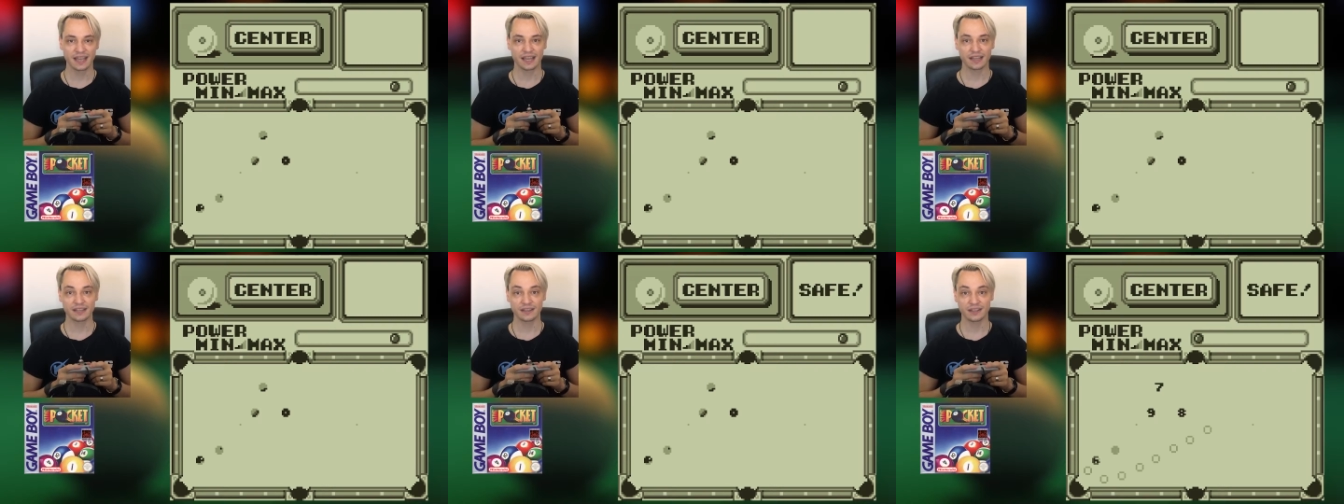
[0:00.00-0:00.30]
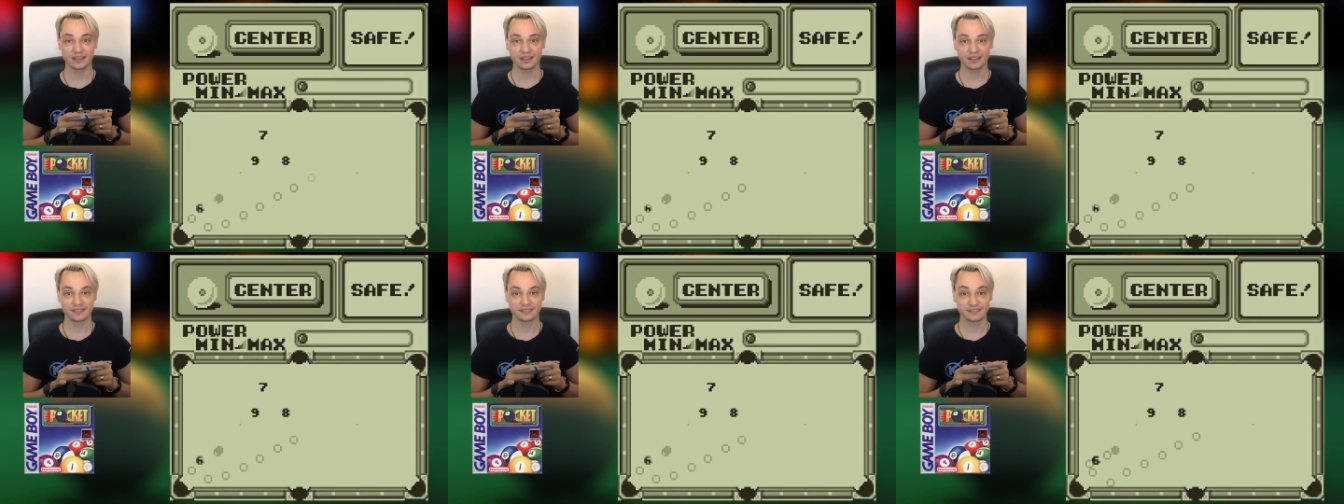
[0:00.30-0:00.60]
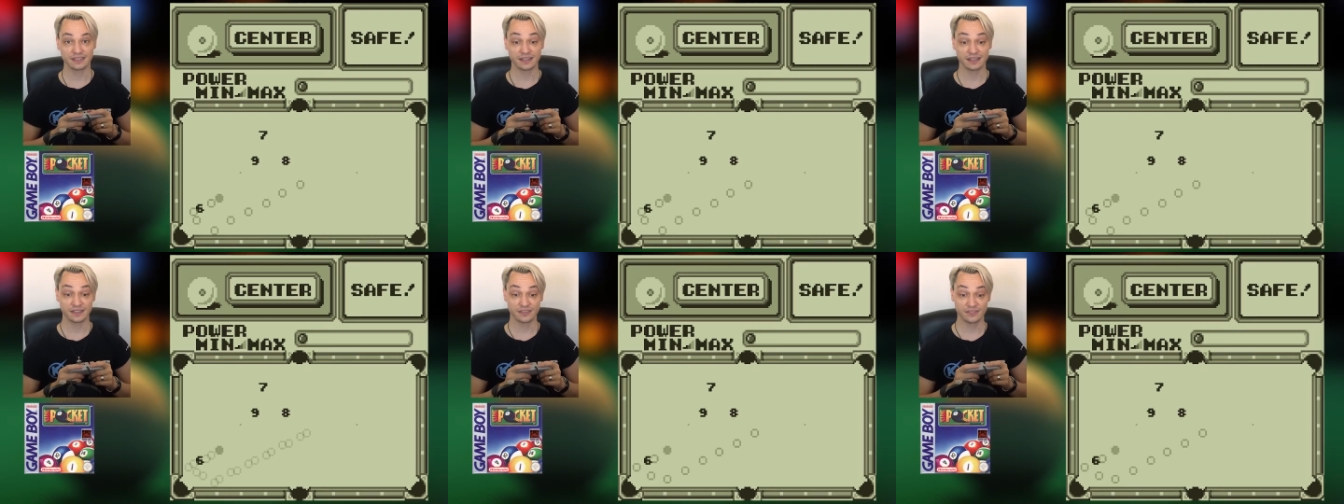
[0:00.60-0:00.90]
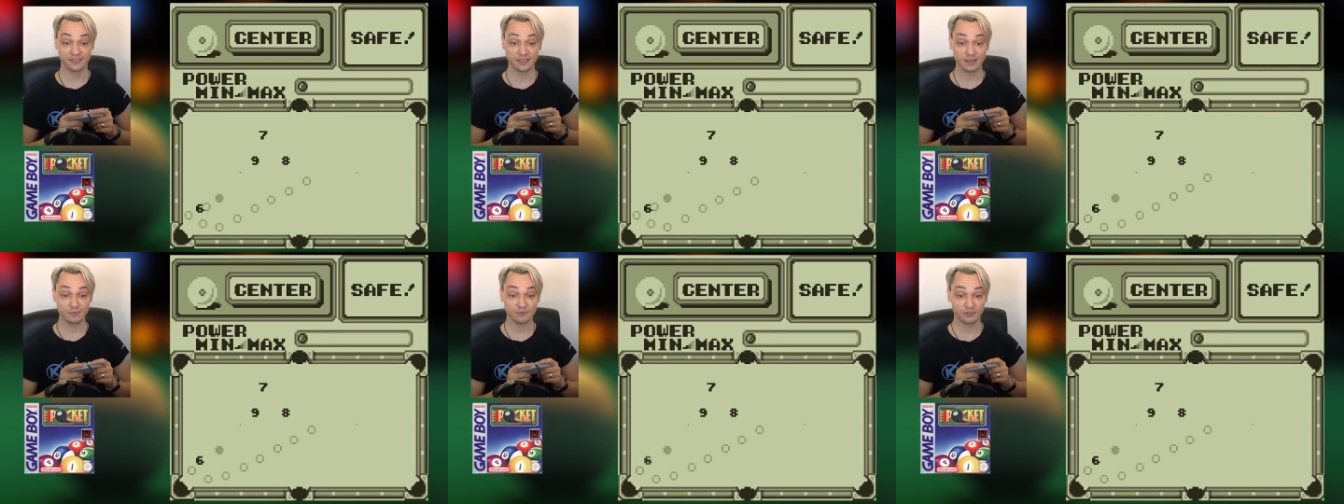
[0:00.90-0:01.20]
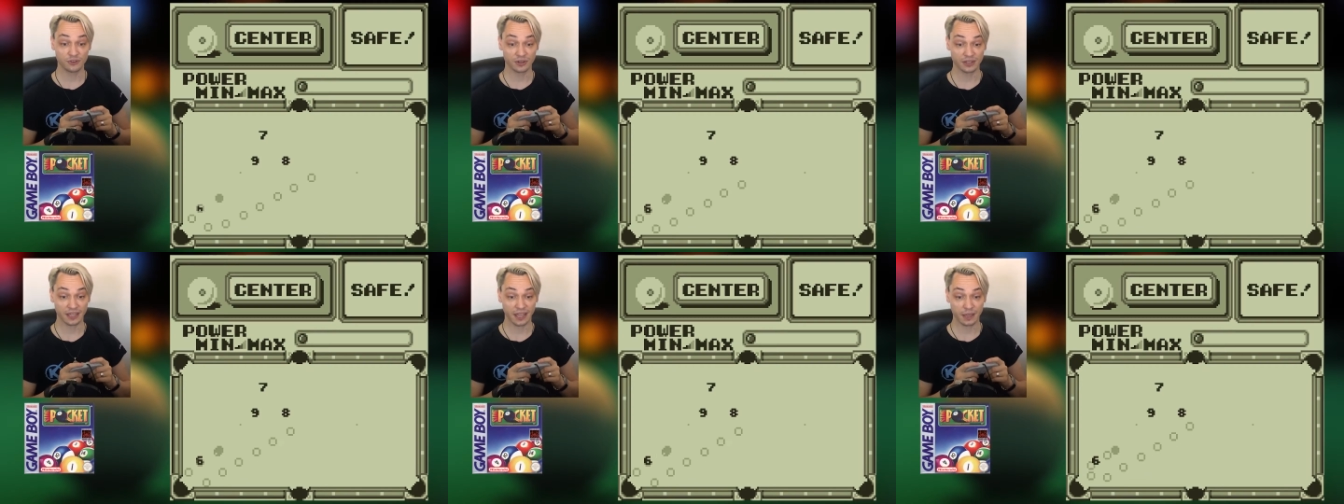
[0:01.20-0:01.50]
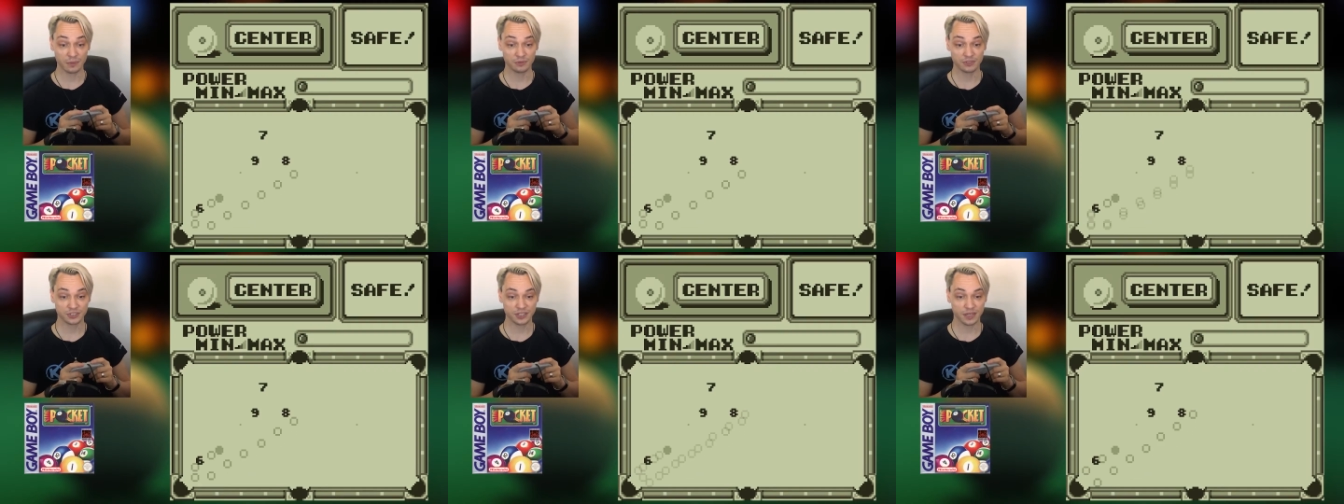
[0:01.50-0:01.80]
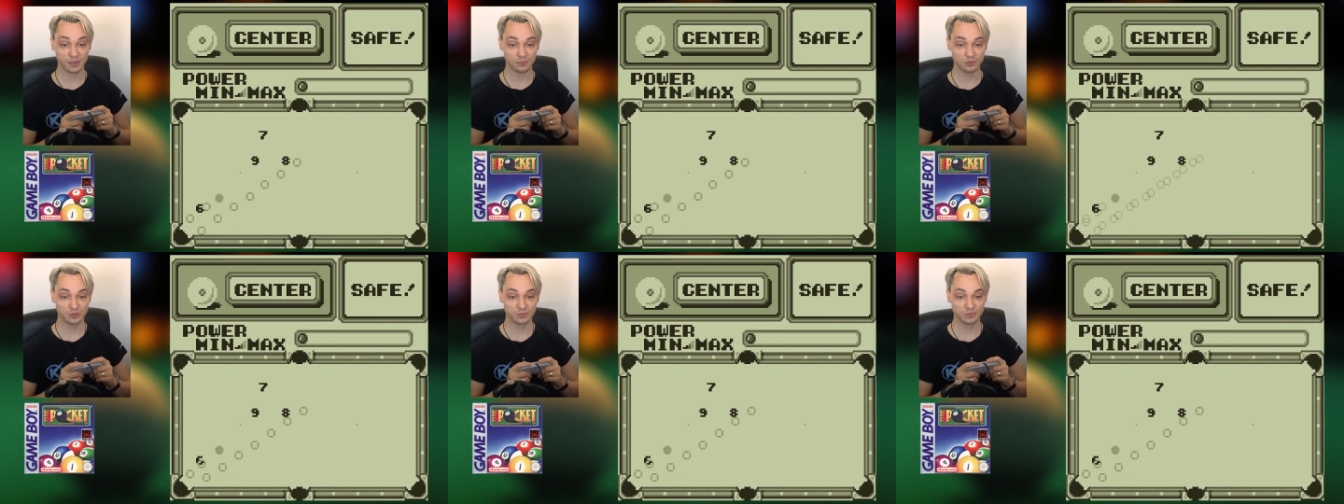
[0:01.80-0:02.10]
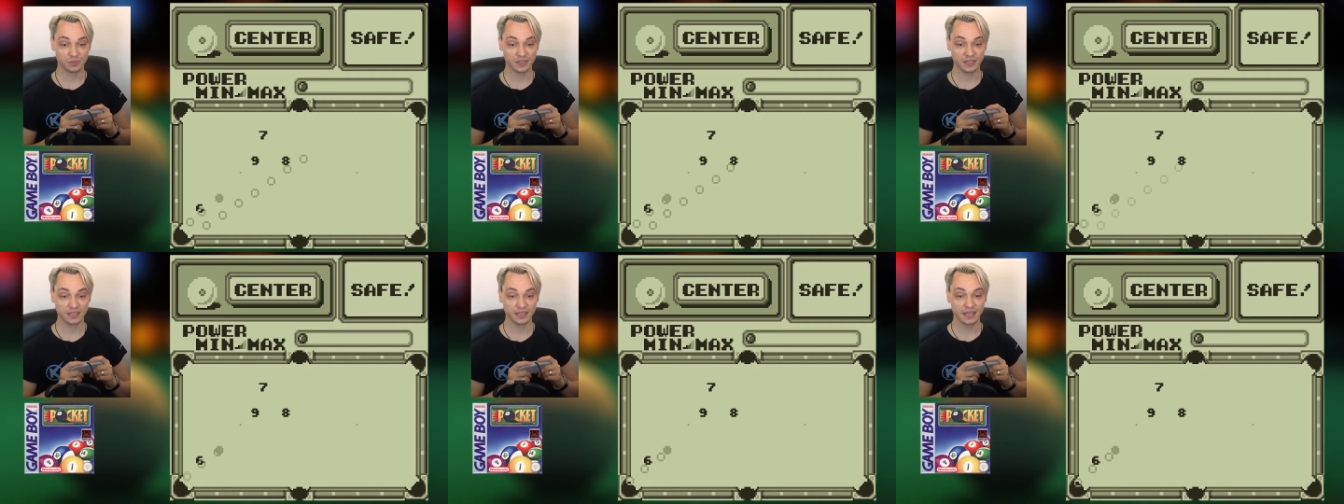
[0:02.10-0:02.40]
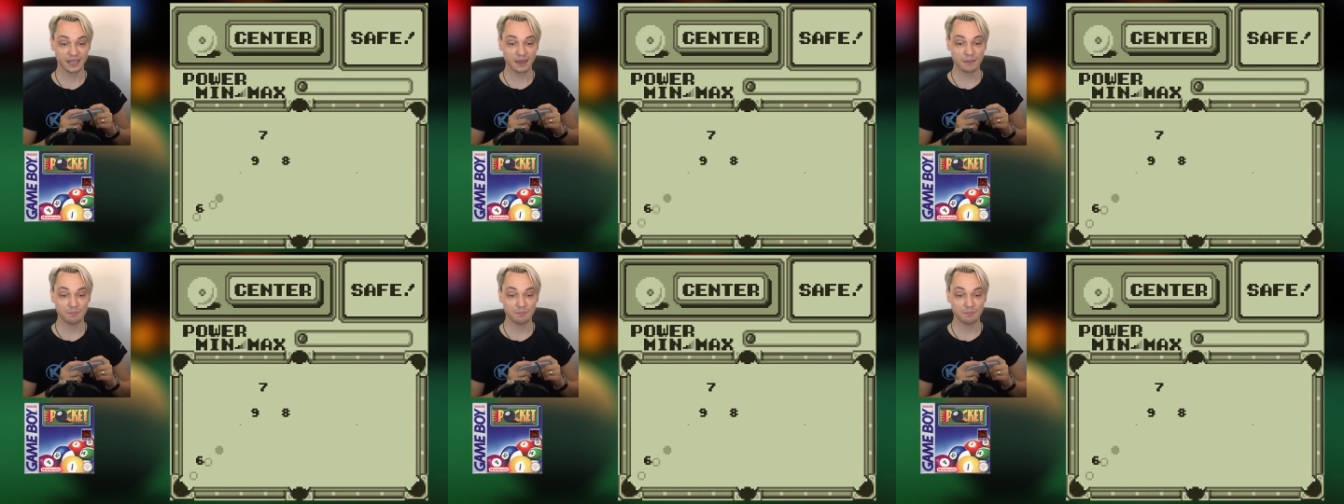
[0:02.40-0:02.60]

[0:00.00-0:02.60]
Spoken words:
as a theme for a game jam would be,